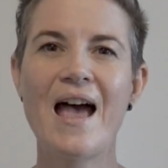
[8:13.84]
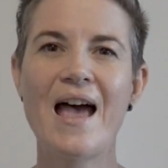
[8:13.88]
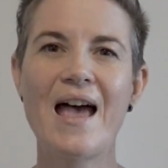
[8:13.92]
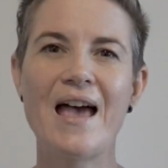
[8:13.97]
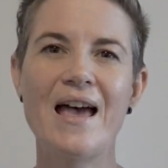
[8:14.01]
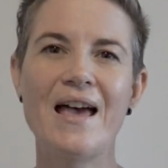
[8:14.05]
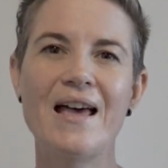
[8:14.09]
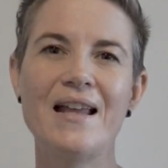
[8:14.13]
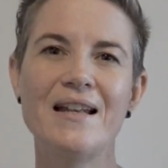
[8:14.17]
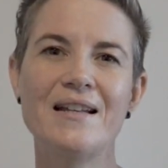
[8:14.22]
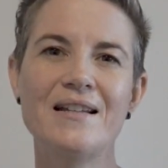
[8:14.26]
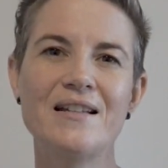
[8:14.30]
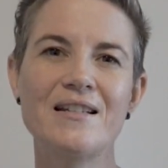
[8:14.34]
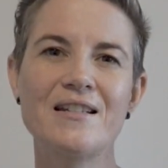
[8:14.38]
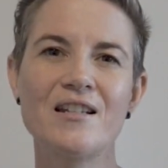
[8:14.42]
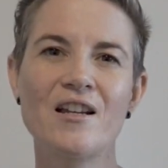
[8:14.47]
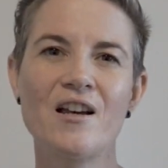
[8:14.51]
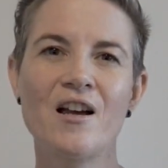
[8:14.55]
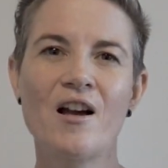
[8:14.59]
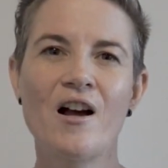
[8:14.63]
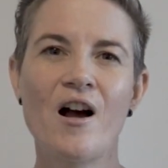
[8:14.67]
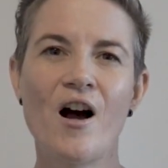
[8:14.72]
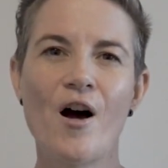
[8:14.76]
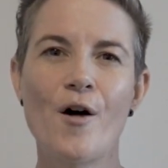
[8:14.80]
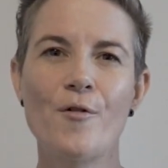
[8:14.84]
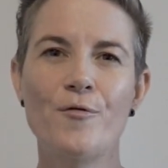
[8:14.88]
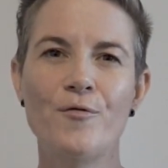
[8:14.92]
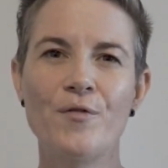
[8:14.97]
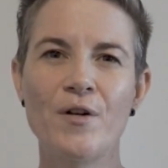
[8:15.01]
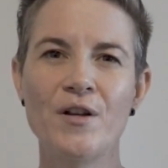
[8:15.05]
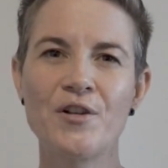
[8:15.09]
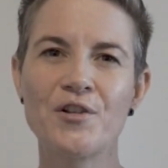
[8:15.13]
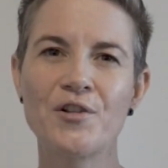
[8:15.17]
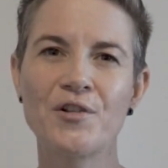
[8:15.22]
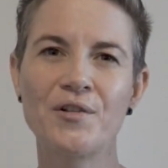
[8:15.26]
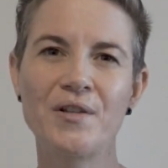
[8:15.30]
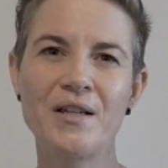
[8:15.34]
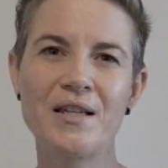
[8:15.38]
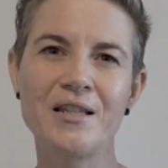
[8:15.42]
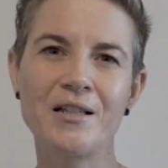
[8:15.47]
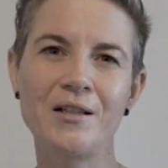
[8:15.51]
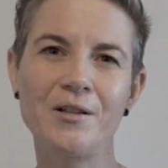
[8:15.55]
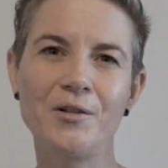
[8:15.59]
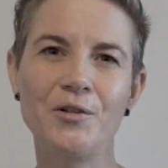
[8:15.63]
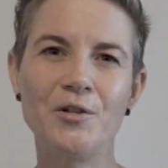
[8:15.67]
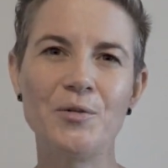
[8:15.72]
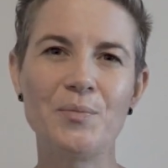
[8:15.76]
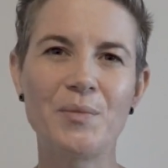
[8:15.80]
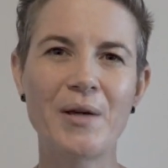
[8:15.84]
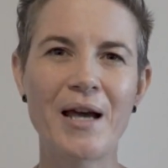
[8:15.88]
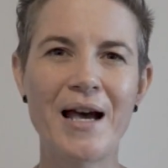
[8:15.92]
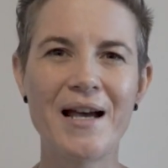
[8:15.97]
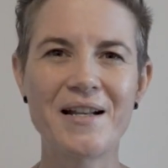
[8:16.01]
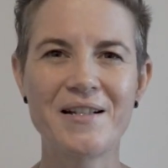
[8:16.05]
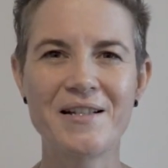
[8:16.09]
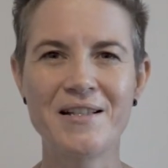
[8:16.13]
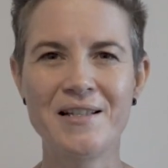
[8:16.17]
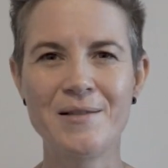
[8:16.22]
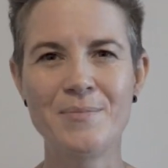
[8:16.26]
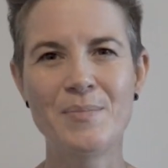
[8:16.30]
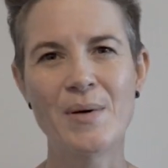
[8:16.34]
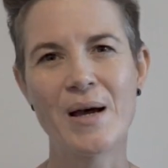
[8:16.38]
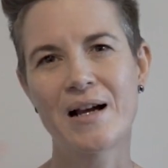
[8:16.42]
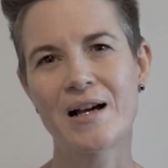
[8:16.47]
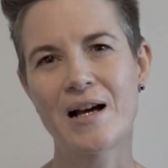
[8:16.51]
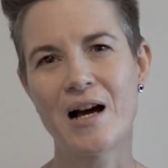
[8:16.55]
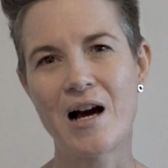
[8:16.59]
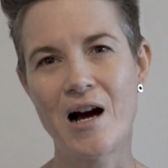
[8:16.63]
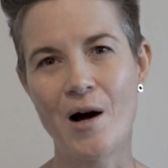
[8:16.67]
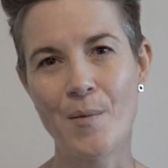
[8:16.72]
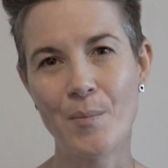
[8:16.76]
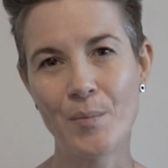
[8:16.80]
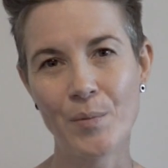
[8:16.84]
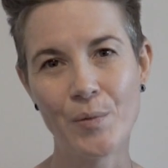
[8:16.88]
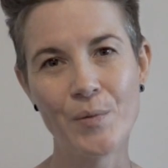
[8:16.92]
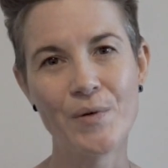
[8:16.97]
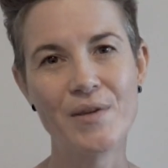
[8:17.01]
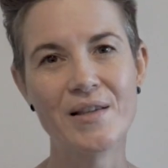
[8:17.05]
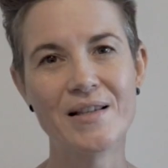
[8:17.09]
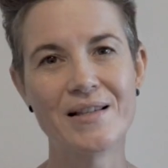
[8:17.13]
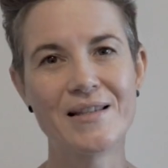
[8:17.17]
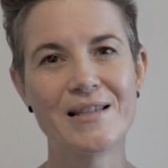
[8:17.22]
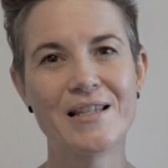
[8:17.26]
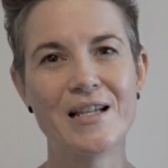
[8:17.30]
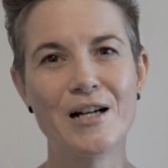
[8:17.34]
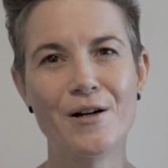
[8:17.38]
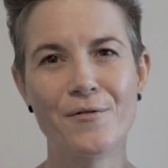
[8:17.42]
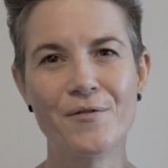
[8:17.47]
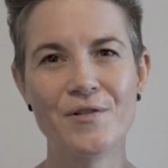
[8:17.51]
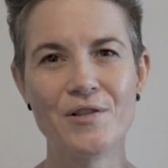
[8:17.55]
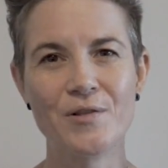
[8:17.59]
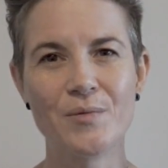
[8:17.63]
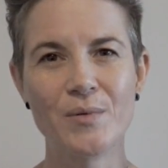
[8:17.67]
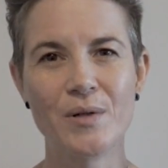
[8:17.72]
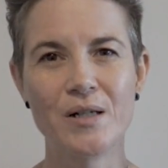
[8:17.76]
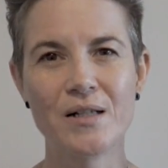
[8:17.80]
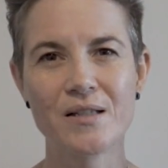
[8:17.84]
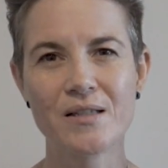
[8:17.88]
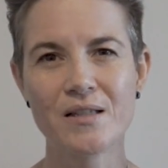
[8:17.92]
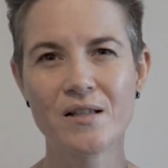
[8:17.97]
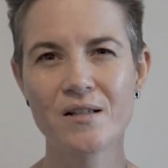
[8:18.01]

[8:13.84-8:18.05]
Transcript: and eventually the loop catches back up with itself as well.